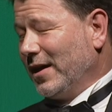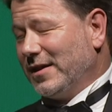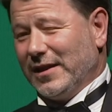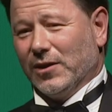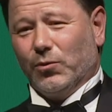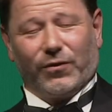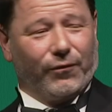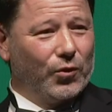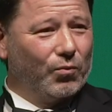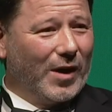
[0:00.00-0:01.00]
deal with
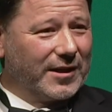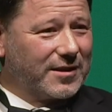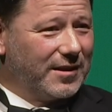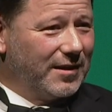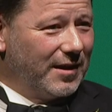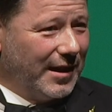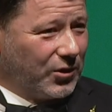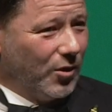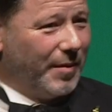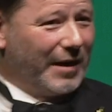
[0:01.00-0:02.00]
food waste. It's
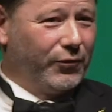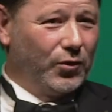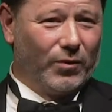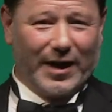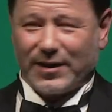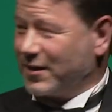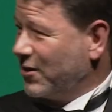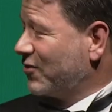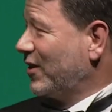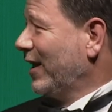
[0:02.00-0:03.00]
all about food waste. It's not
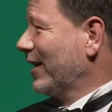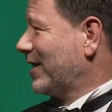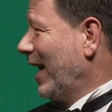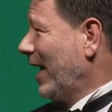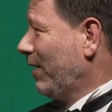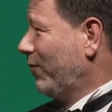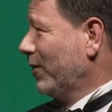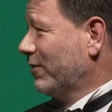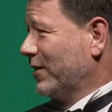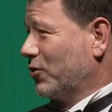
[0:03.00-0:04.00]
sending it to
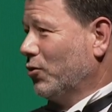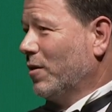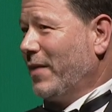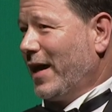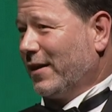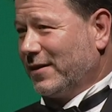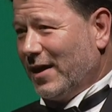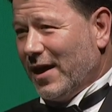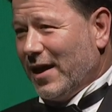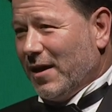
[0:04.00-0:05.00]
landfill. It's all about
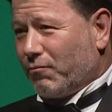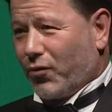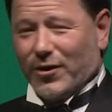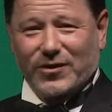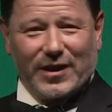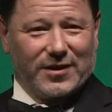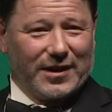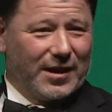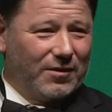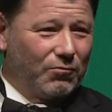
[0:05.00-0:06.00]
processing
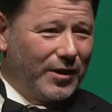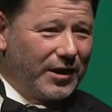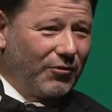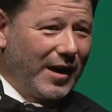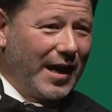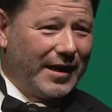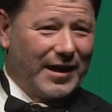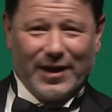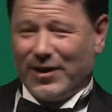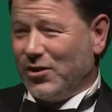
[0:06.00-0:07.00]
it and recreating
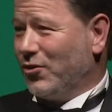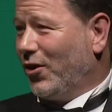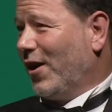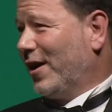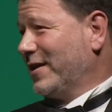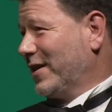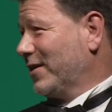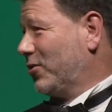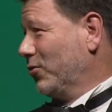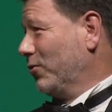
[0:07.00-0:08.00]
it and utilising it
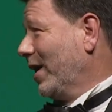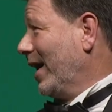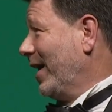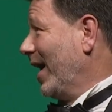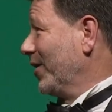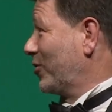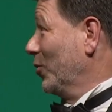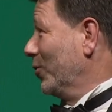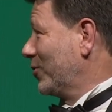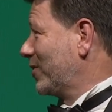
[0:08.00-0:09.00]
to another
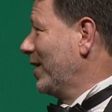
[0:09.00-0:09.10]
source.